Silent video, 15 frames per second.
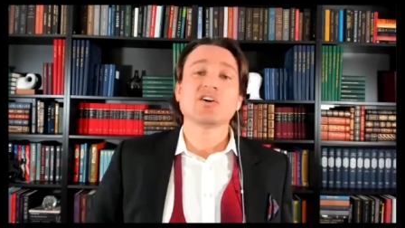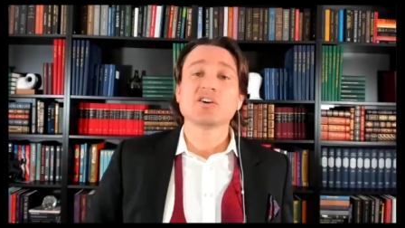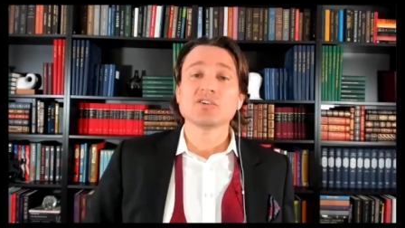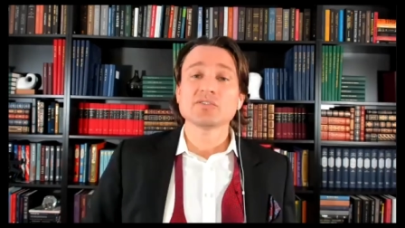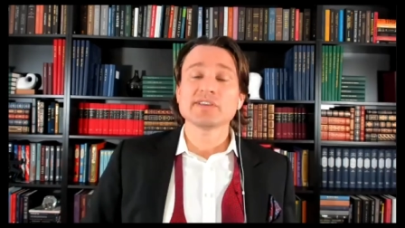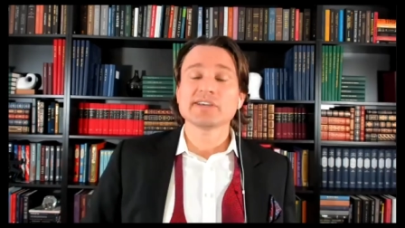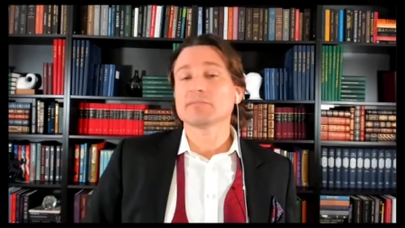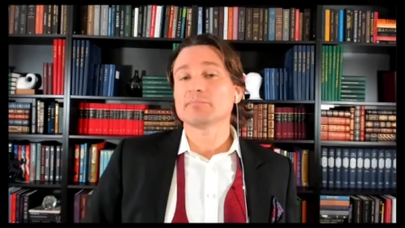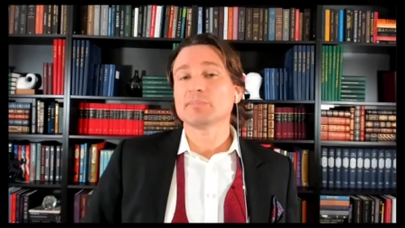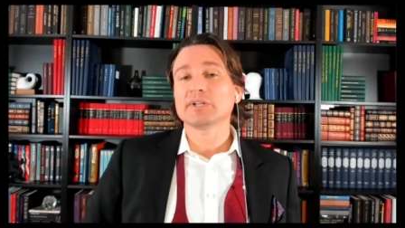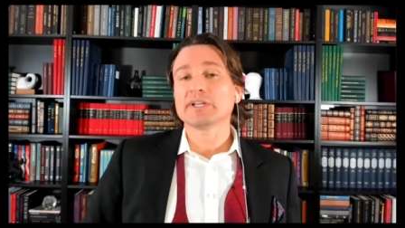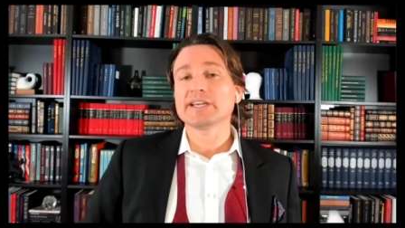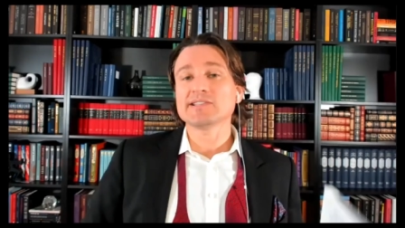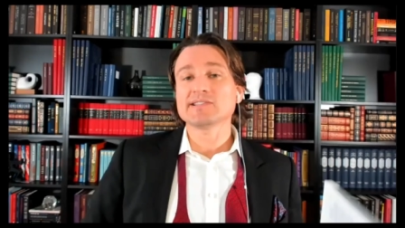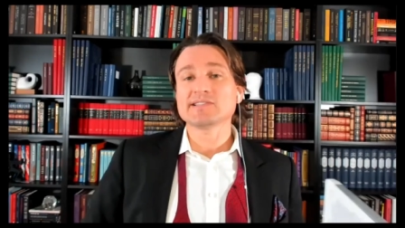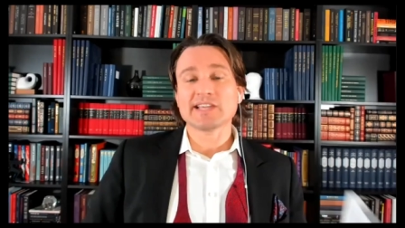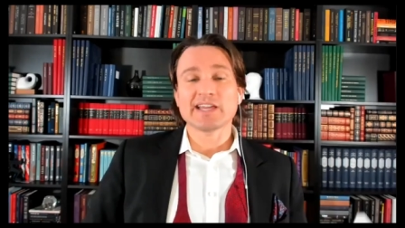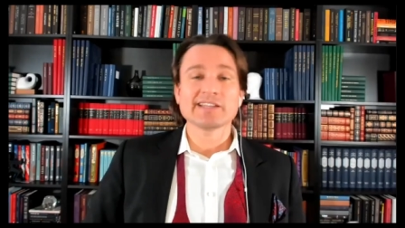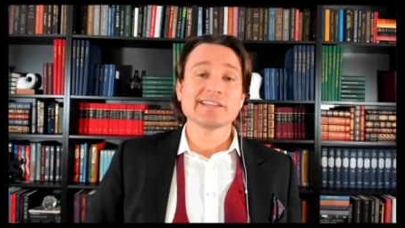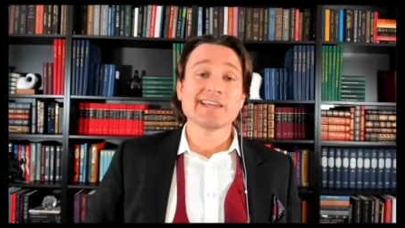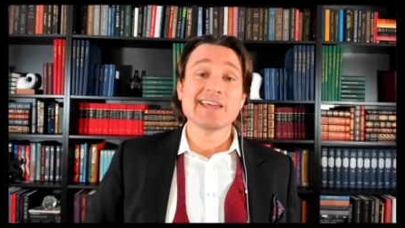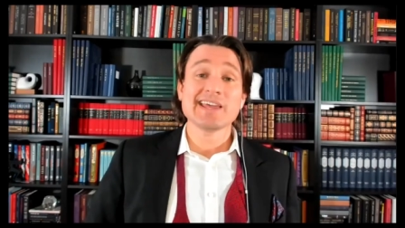all the complaints
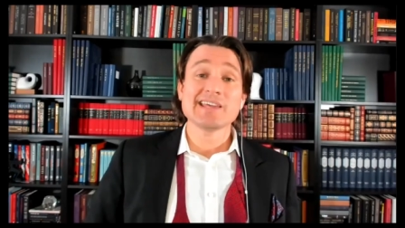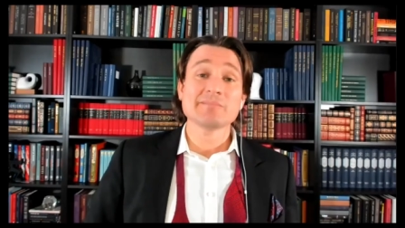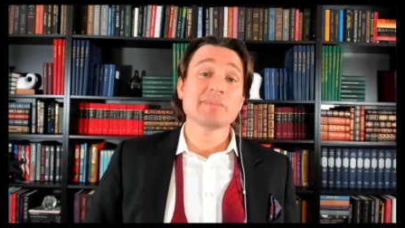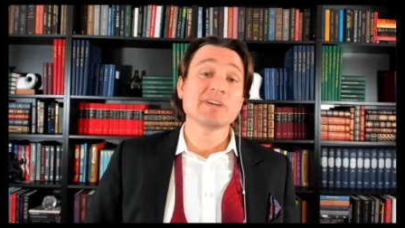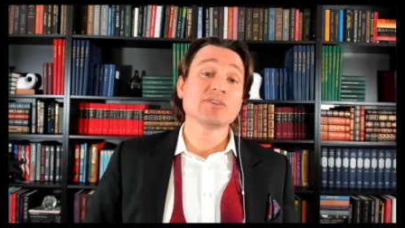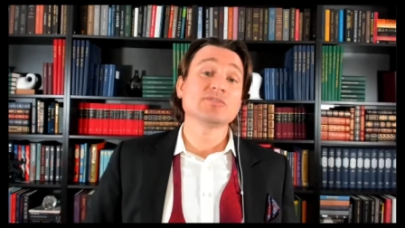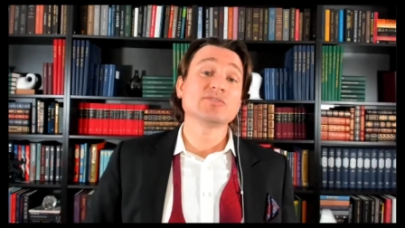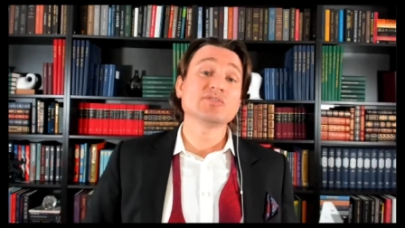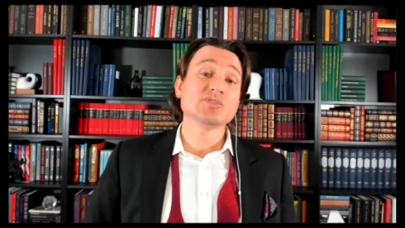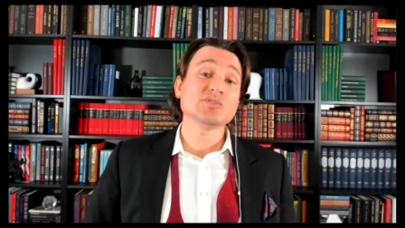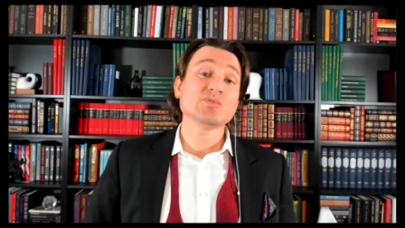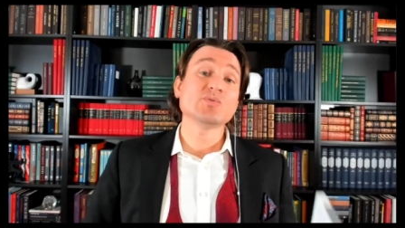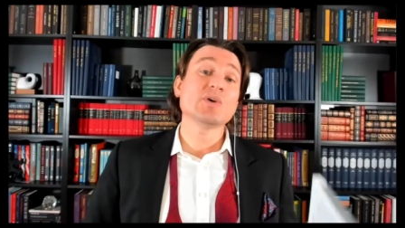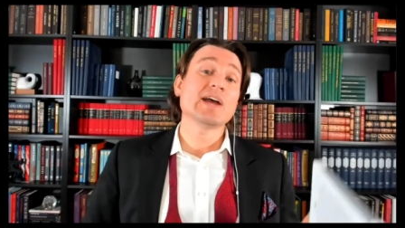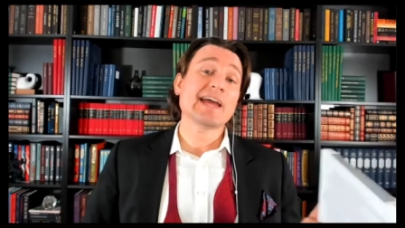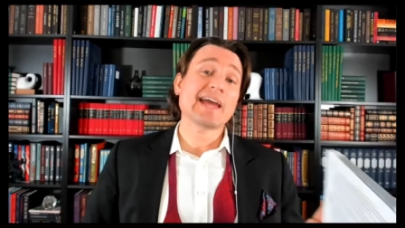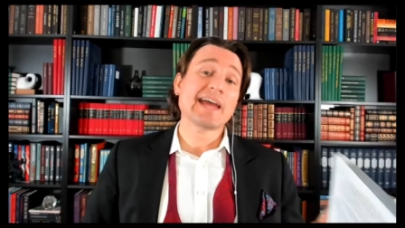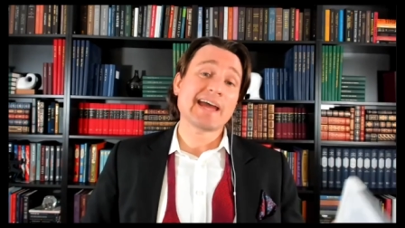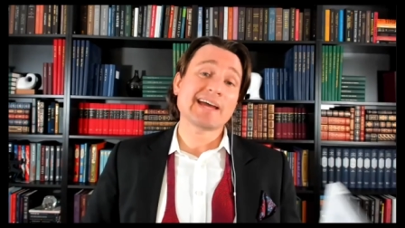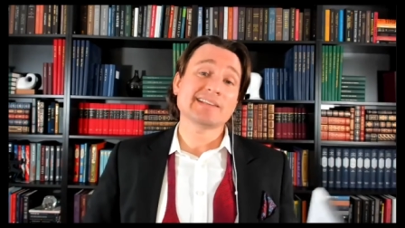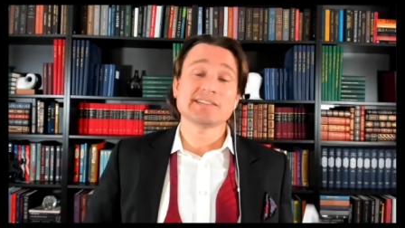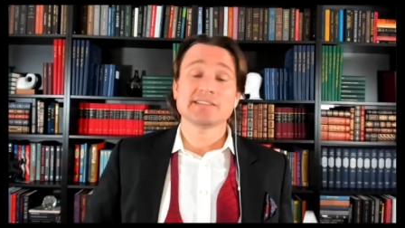and the hate mail to
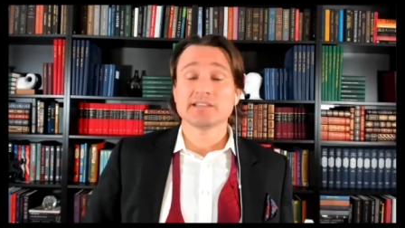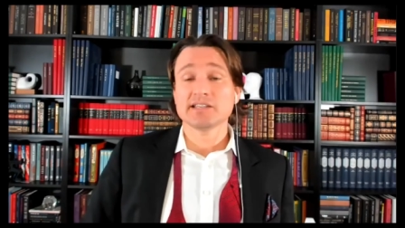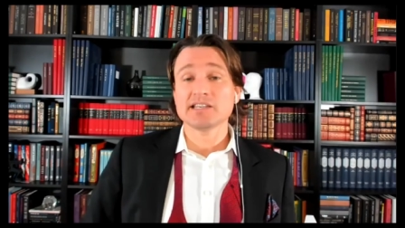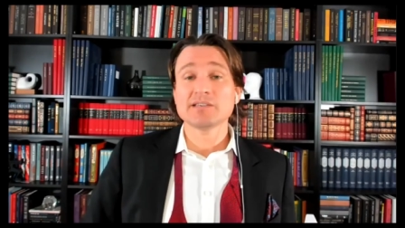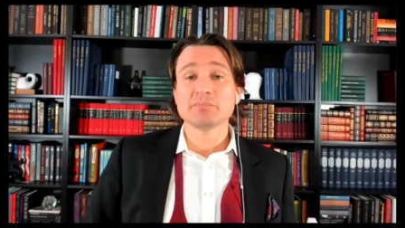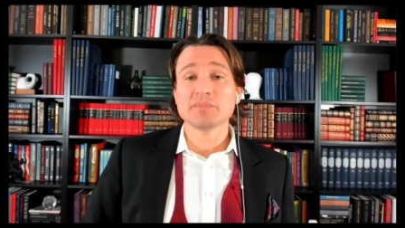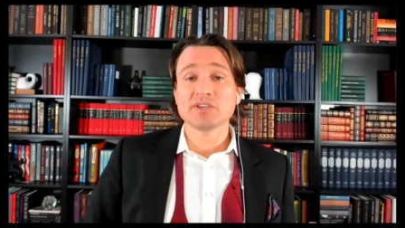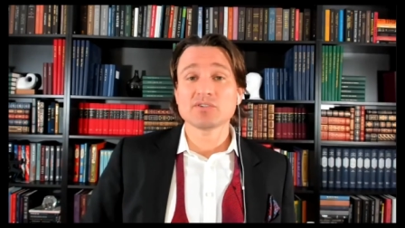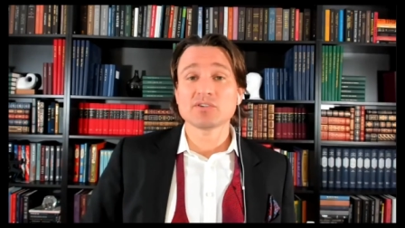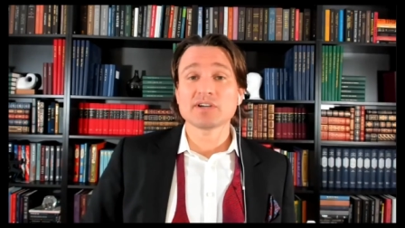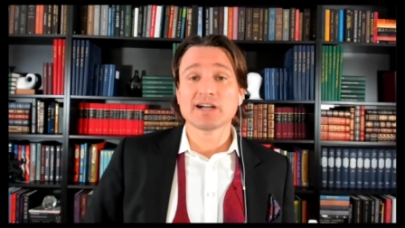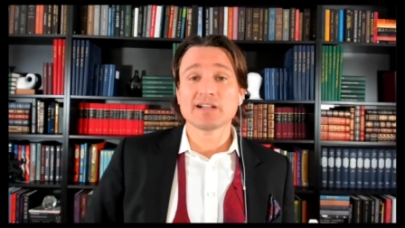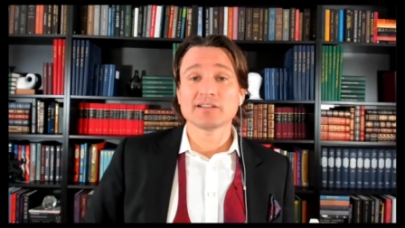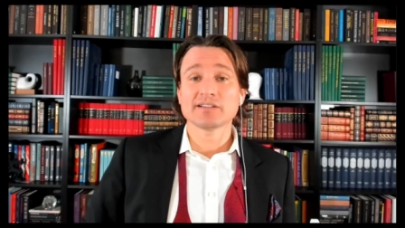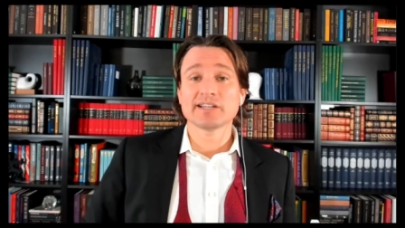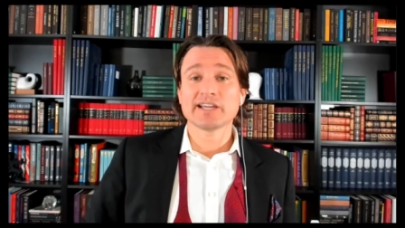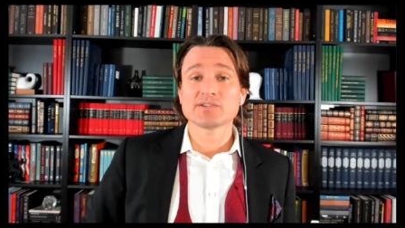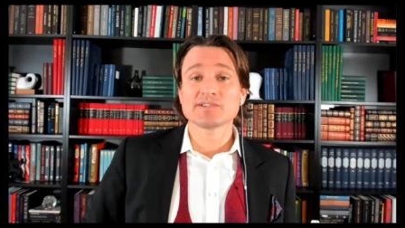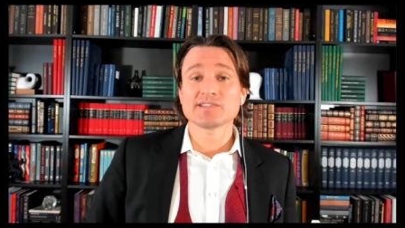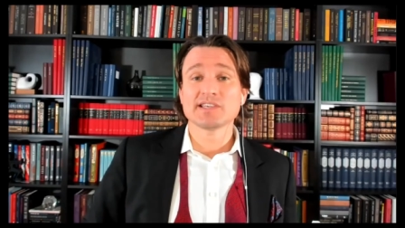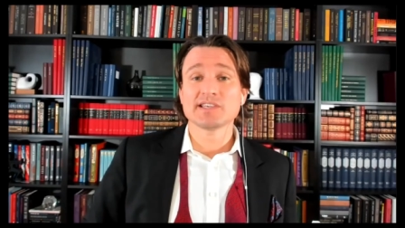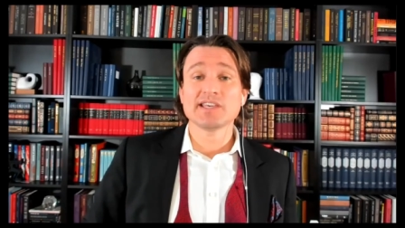at Emil
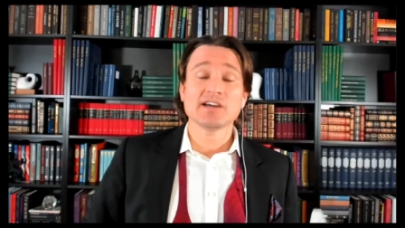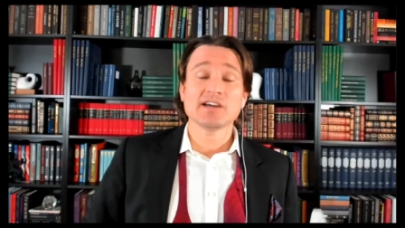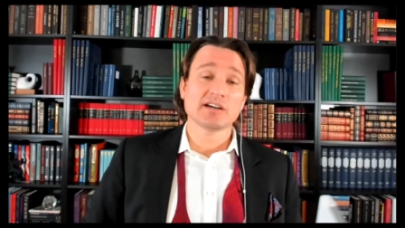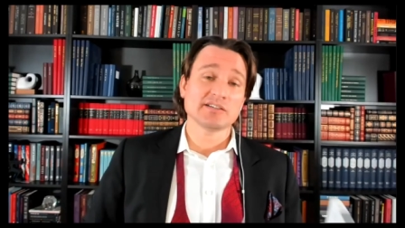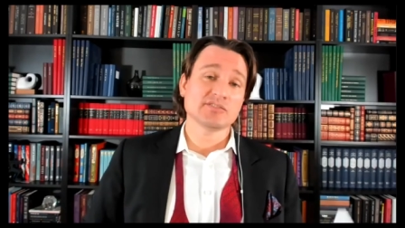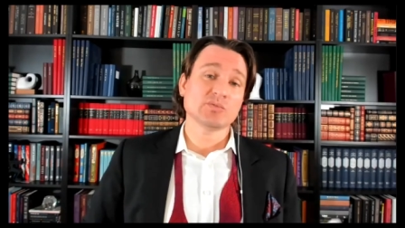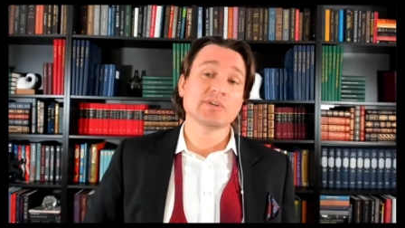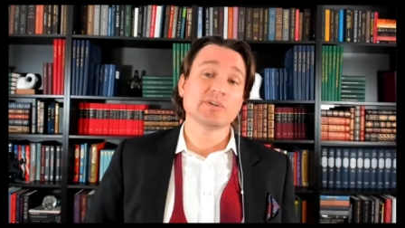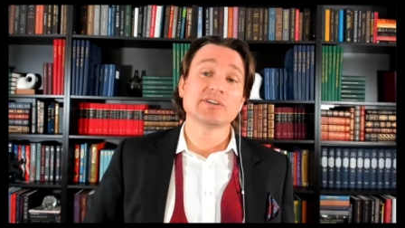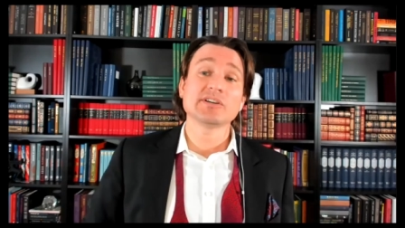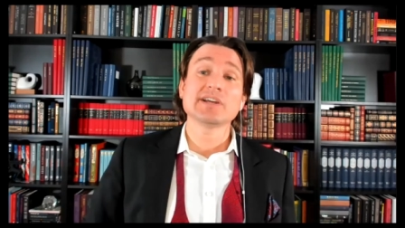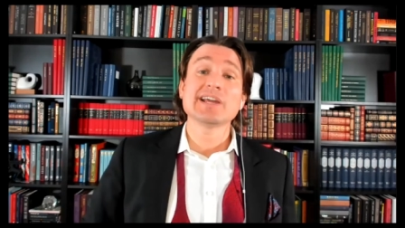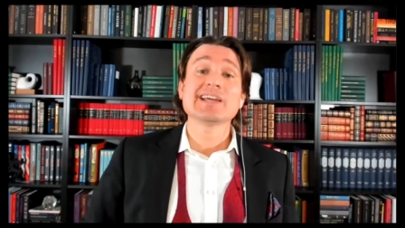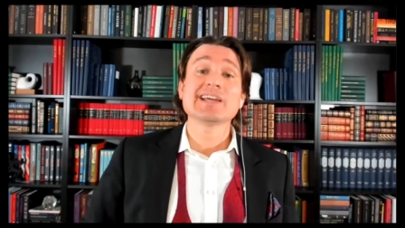Kalinowski on Twitter.